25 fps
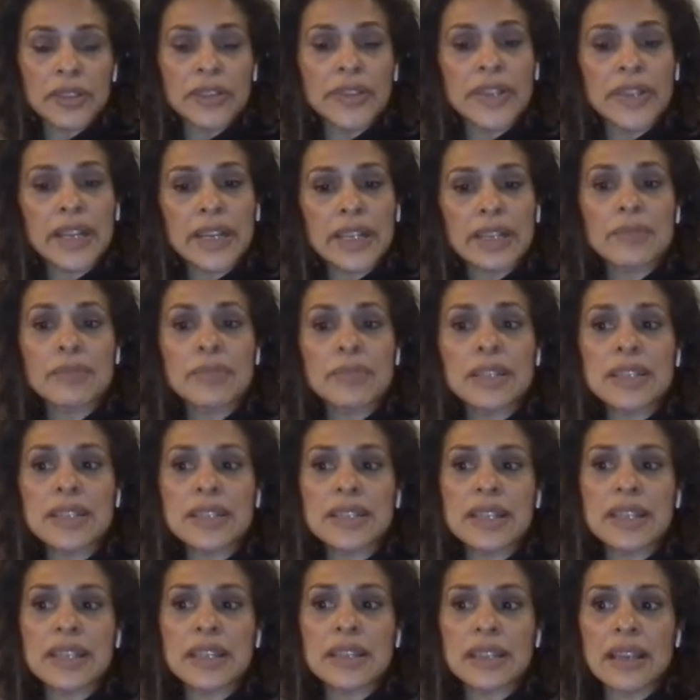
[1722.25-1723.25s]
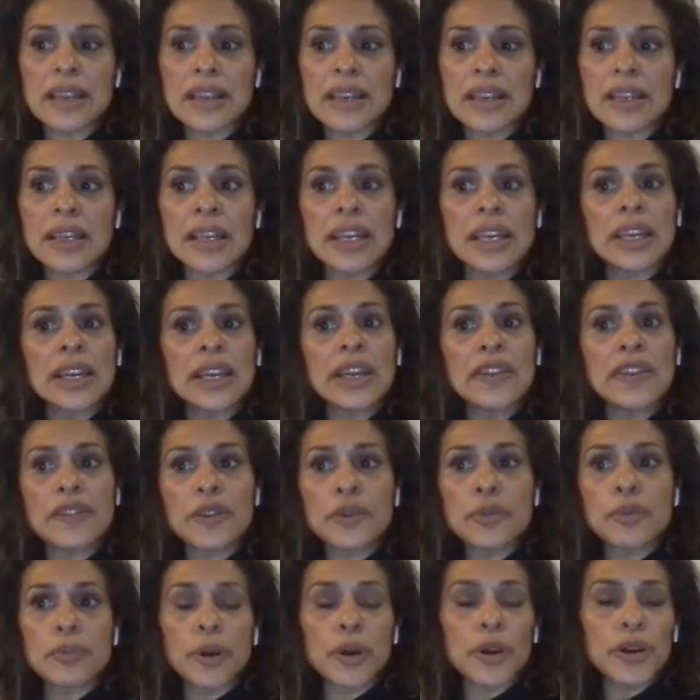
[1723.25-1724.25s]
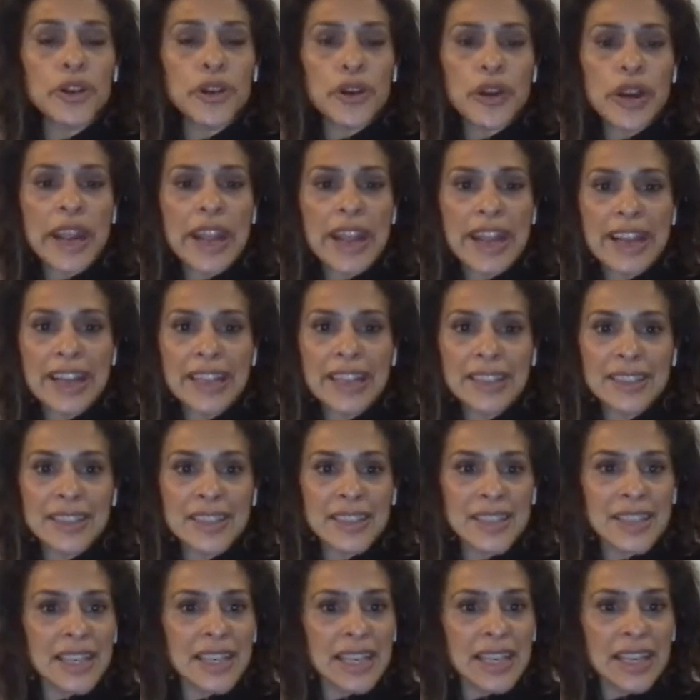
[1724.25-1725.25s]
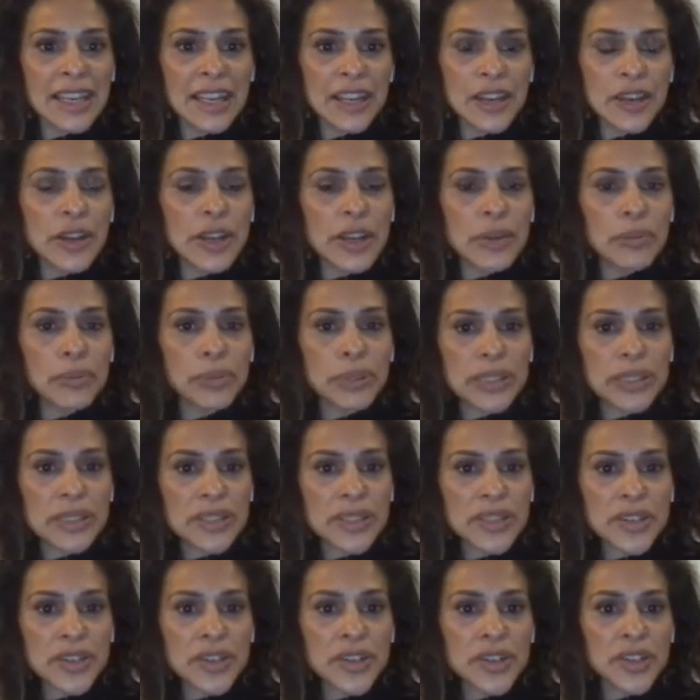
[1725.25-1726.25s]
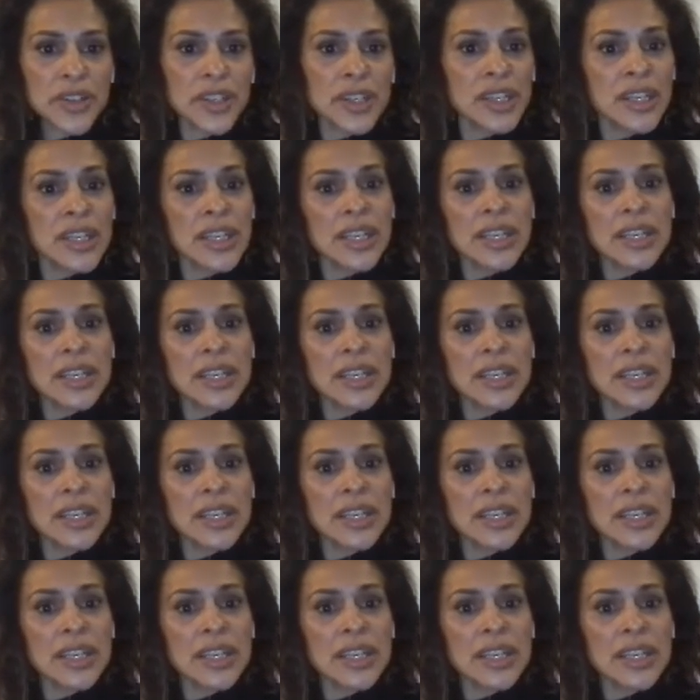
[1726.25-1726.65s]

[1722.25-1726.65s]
And that can be seen like if you burn your hand and you get a blister